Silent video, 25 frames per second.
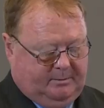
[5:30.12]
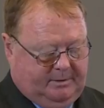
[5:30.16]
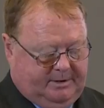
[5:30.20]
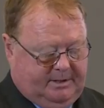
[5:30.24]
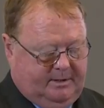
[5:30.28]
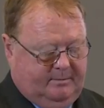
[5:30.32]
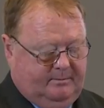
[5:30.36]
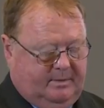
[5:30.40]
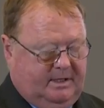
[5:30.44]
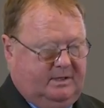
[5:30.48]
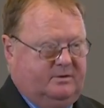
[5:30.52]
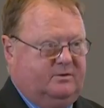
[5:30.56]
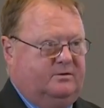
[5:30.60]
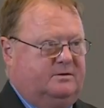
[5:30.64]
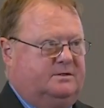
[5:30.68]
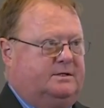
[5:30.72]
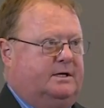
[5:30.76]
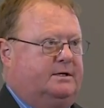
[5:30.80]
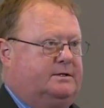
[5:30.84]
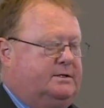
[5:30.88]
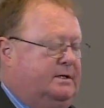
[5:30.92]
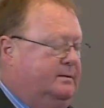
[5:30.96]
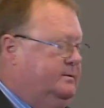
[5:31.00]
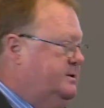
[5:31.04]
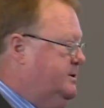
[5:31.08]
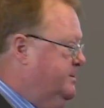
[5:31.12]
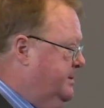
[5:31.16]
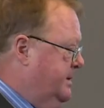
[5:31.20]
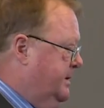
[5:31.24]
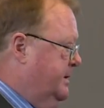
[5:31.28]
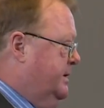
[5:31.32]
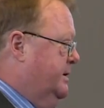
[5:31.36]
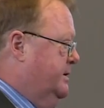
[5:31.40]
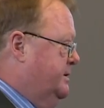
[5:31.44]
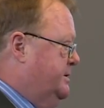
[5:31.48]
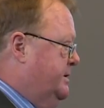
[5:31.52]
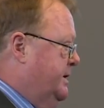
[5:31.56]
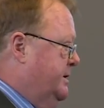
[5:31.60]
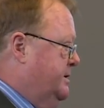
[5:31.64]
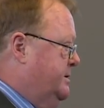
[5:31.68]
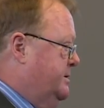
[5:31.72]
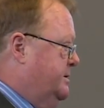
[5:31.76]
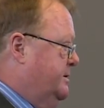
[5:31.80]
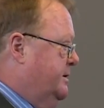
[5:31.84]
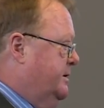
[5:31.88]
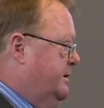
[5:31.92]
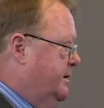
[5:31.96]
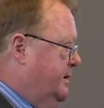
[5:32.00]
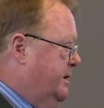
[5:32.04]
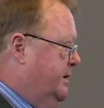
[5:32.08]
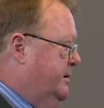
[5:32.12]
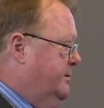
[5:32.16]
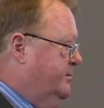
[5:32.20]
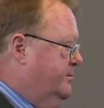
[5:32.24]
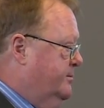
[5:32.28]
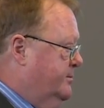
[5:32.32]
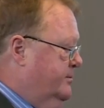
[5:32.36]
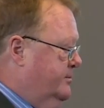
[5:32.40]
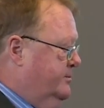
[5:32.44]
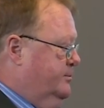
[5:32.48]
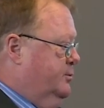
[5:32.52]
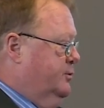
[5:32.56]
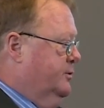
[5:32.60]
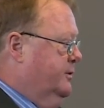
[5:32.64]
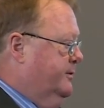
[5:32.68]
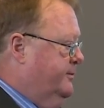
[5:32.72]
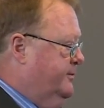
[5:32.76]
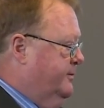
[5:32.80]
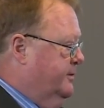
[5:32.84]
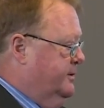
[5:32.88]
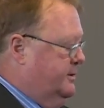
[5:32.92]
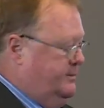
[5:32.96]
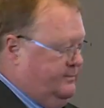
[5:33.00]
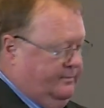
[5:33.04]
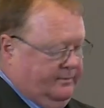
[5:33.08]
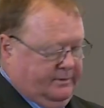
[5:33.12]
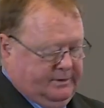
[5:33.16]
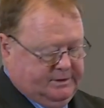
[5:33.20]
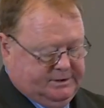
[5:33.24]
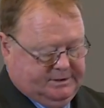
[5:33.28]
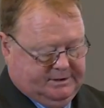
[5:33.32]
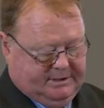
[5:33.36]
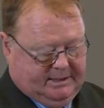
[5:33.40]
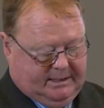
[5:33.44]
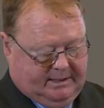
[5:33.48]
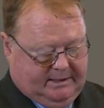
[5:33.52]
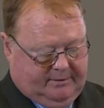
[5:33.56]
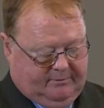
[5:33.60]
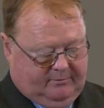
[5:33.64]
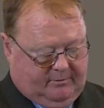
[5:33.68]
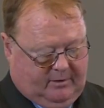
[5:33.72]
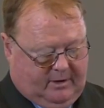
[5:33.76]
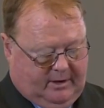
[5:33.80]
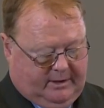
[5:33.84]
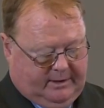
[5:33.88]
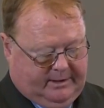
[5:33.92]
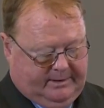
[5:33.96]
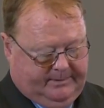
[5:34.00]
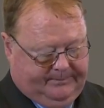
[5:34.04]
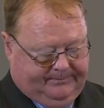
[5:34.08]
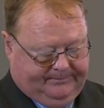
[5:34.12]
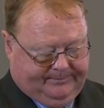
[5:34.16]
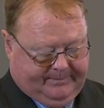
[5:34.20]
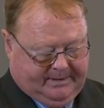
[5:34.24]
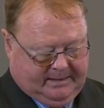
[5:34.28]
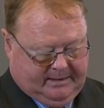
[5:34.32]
with him because that seems to be the consensus that he put the first version down in writing.